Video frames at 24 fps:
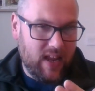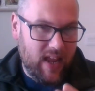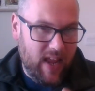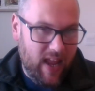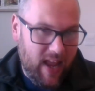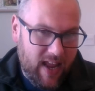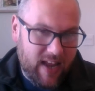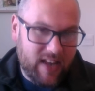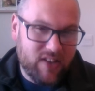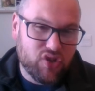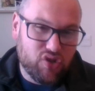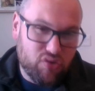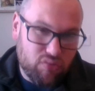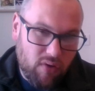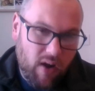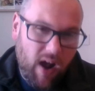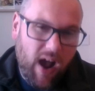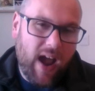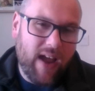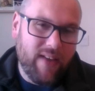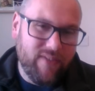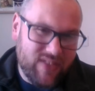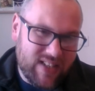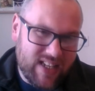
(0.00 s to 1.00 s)
It
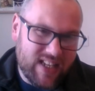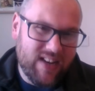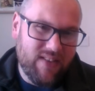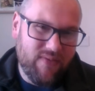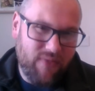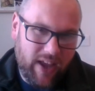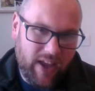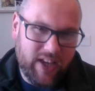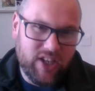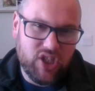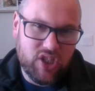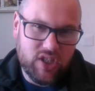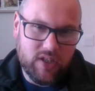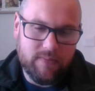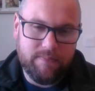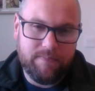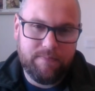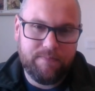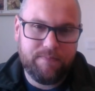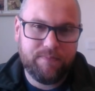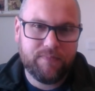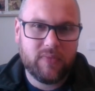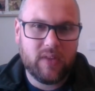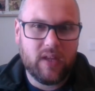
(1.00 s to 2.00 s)
drives innovation.
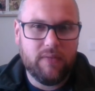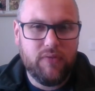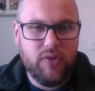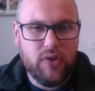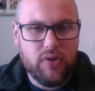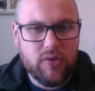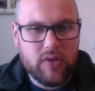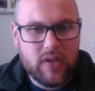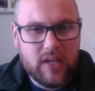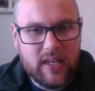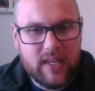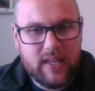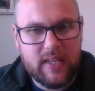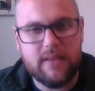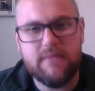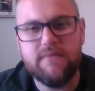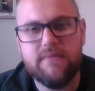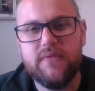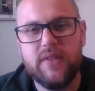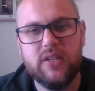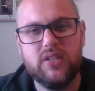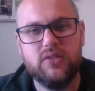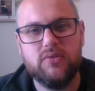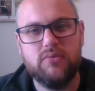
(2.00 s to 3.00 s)
If you can give
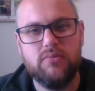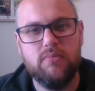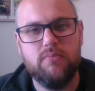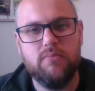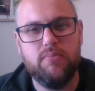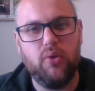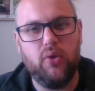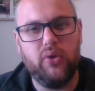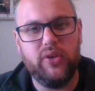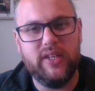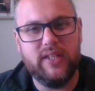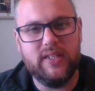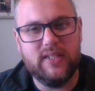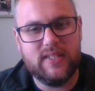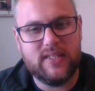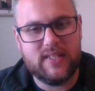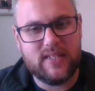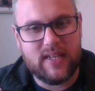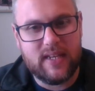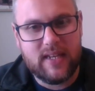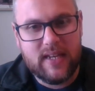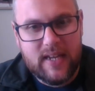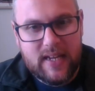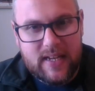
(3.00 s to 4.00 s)
this to employees
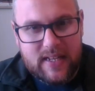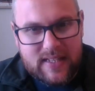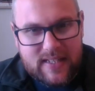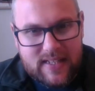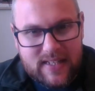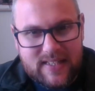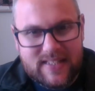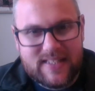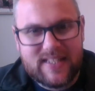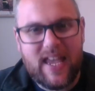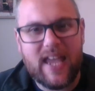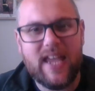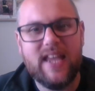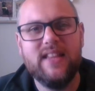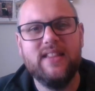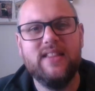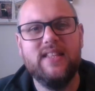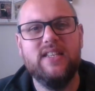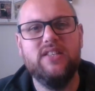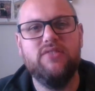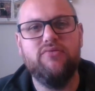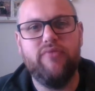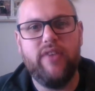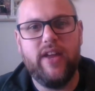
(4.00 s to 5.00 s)
to take
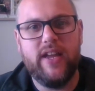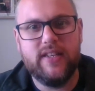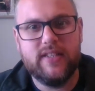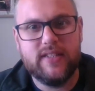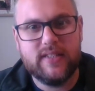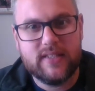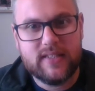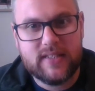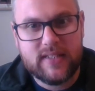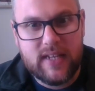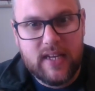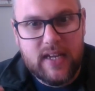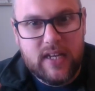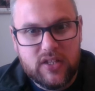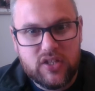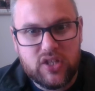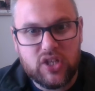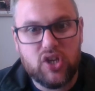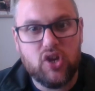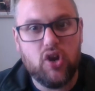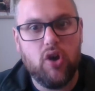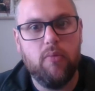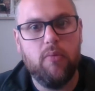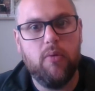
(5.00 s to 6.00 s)
these risks, to
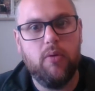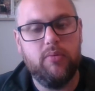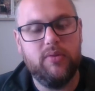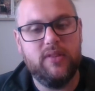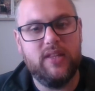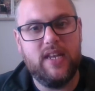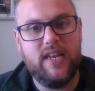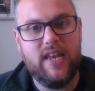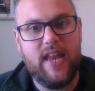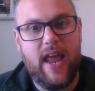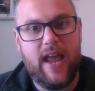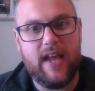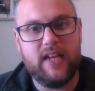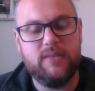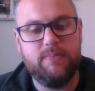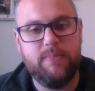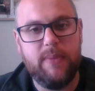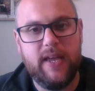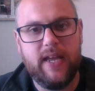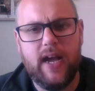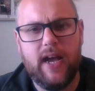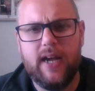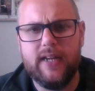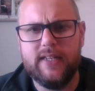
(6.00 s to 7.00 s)
come up with the next
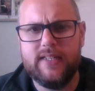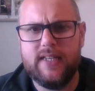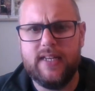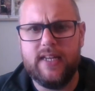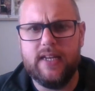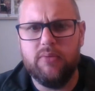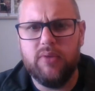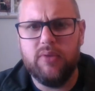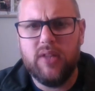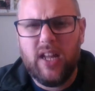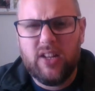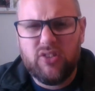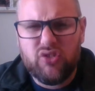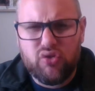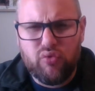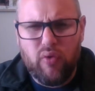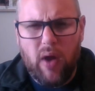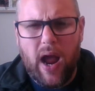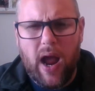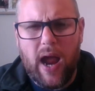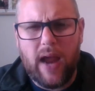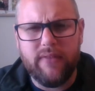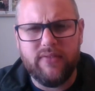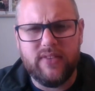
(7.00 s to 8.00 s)
big idea, well, that
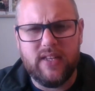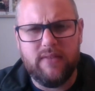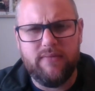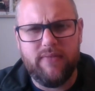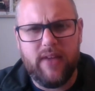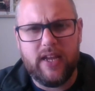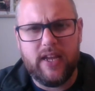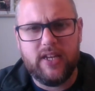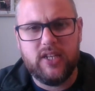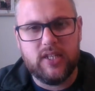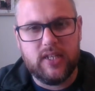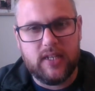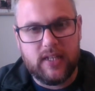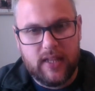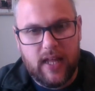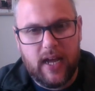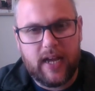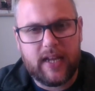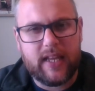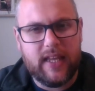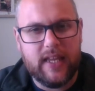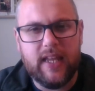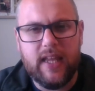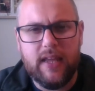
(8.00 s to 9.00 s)
drives innovation, and
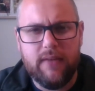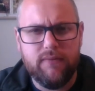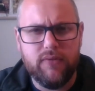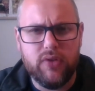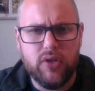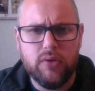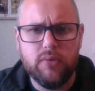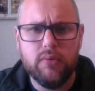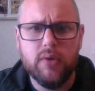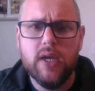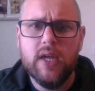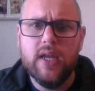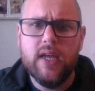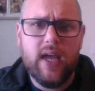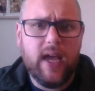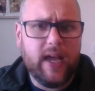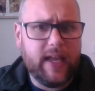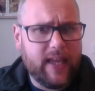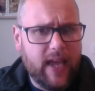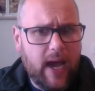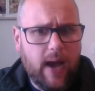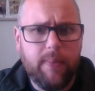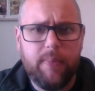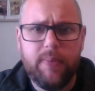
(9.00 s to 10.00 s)
that can give you a
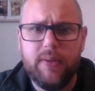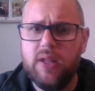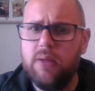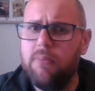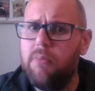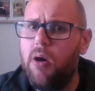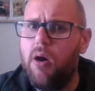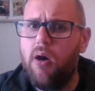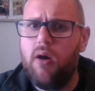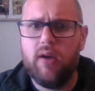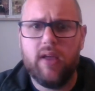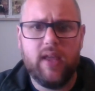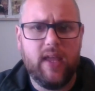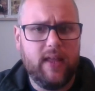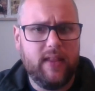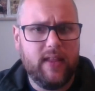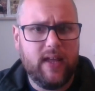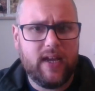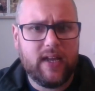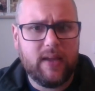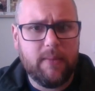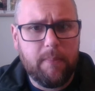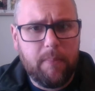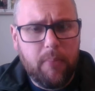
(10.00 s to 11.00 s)
gap in the market,
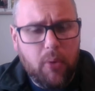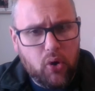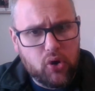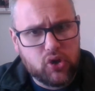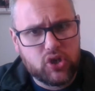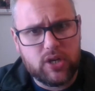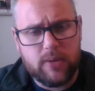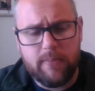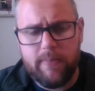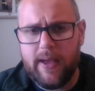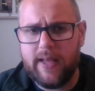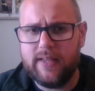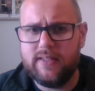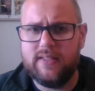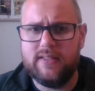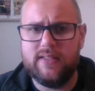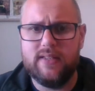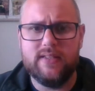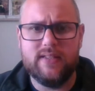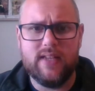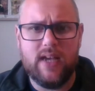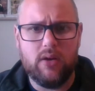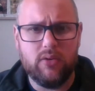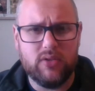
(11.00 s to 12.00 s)
that can push
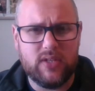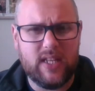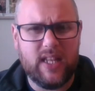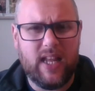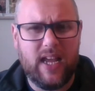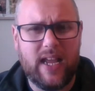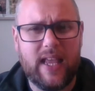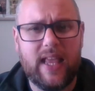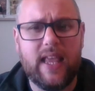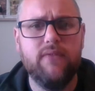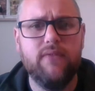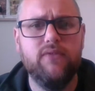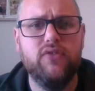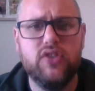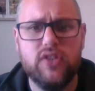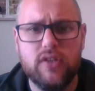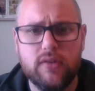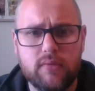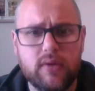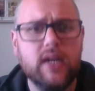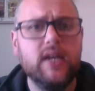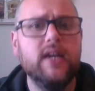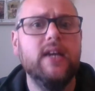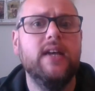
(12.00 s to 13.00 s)
competitors out, and that gives
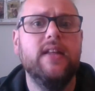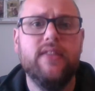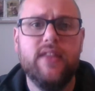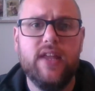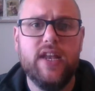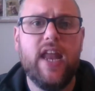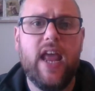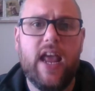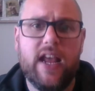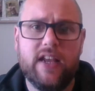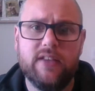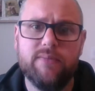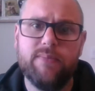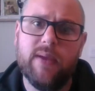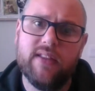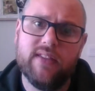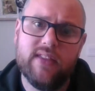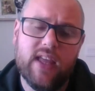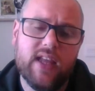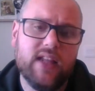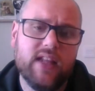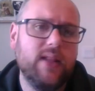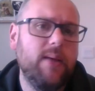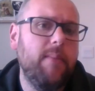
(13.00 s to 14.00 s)
you the next big
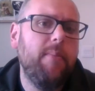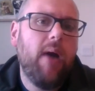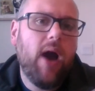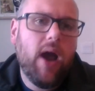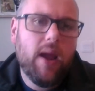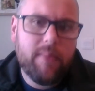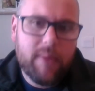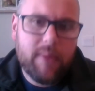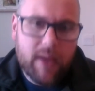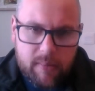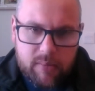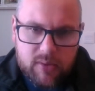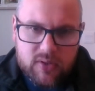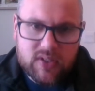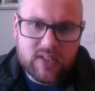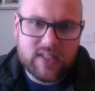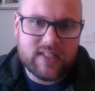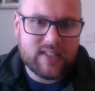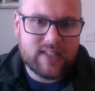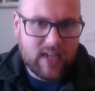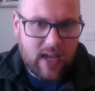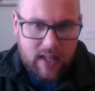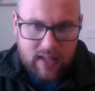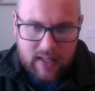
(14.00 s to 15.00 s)
thing that might be able to
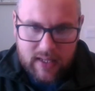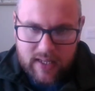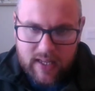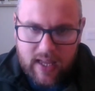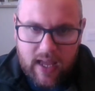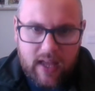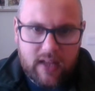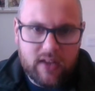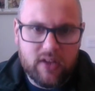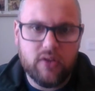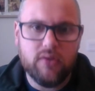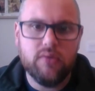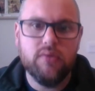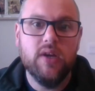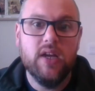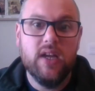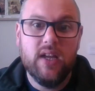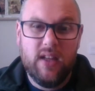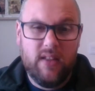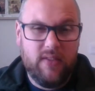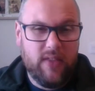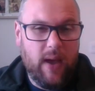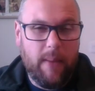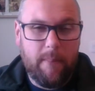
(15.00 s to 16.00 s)
sell and get you
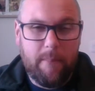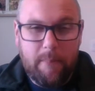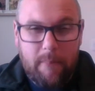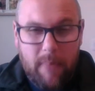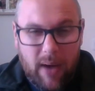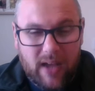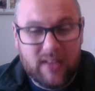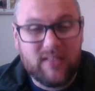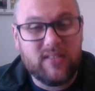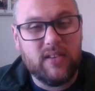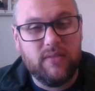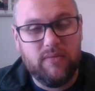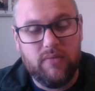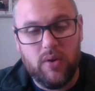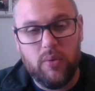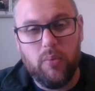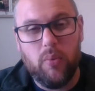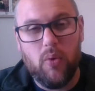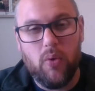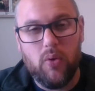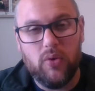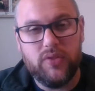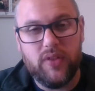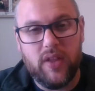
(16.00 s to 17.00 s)
that massive
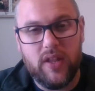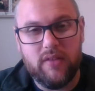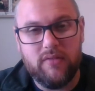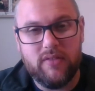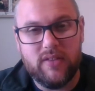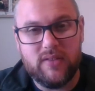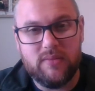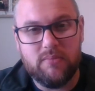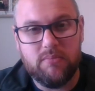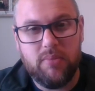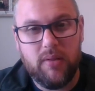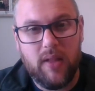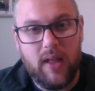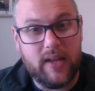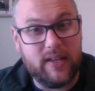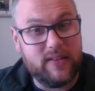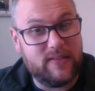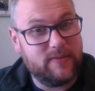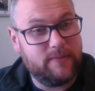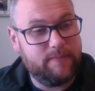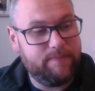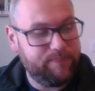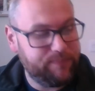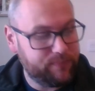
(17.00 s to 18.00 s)
reward that there is in place.